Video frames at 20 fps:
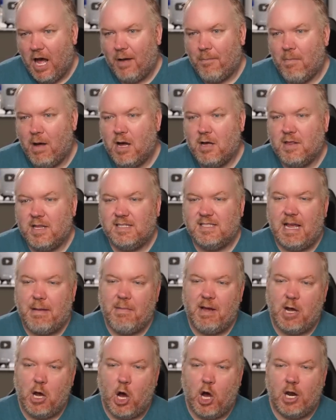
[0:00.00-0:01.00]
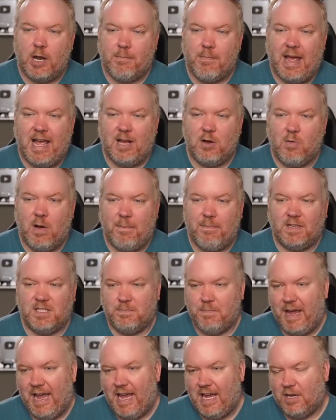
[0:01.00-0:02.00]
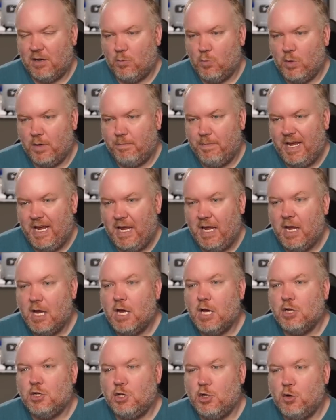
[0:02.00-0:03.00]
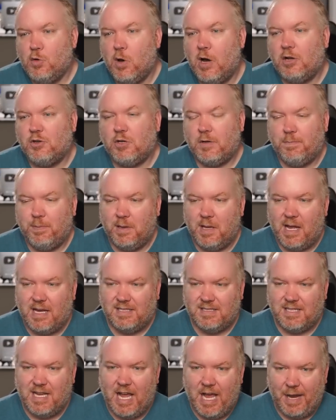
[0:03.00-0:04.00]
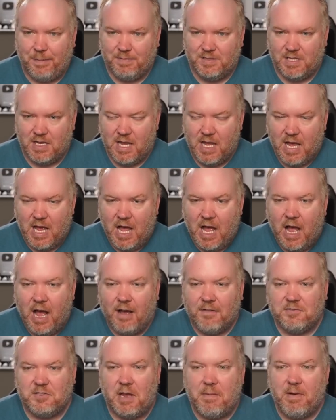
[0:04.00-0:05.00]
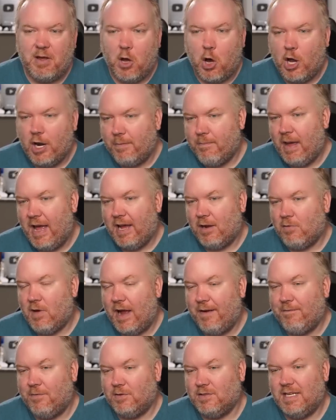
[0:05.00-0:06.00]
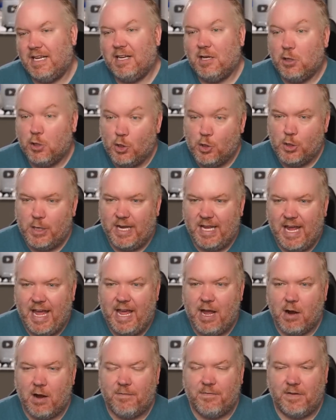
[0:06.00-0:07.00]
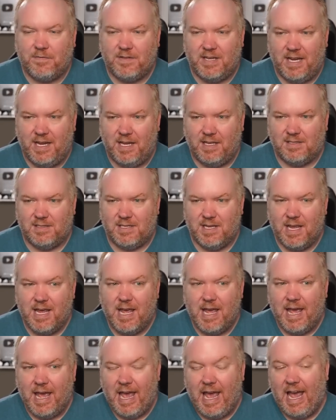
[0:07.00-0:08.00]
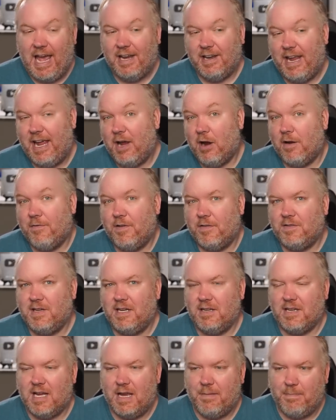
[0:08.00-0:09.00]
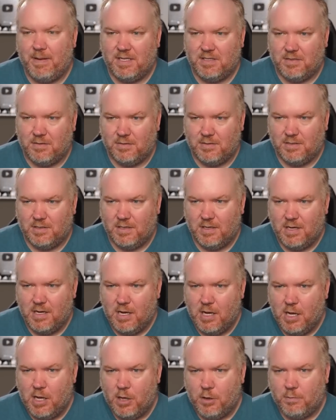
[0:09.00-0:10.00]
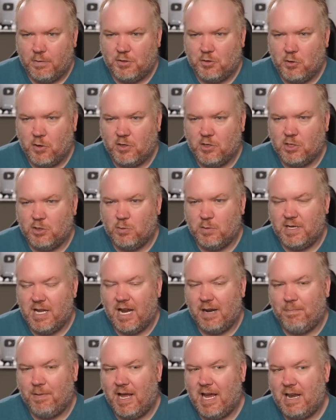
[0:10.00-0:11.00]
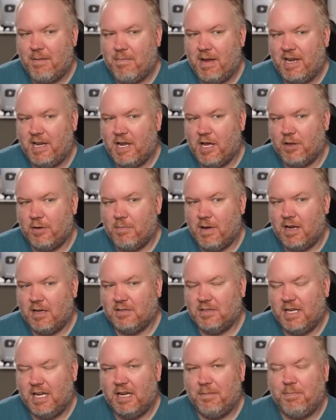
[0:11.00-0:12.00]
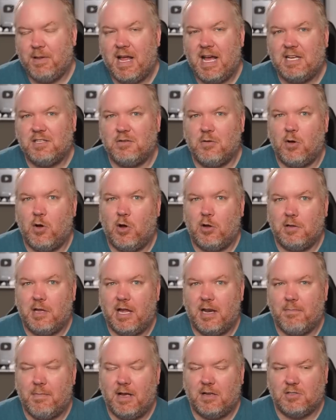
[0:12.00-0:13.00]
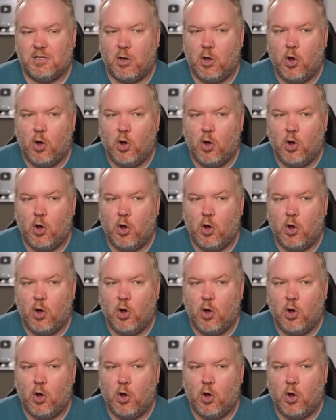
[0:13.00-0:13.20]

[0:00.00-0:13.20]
Among the semi automatic weapons banned would be 200 plus types of semi automatic rifles, including AR 15s and AR 15 type pistols. The restrictions would not apply to many other models. It applies to a whole lot of models.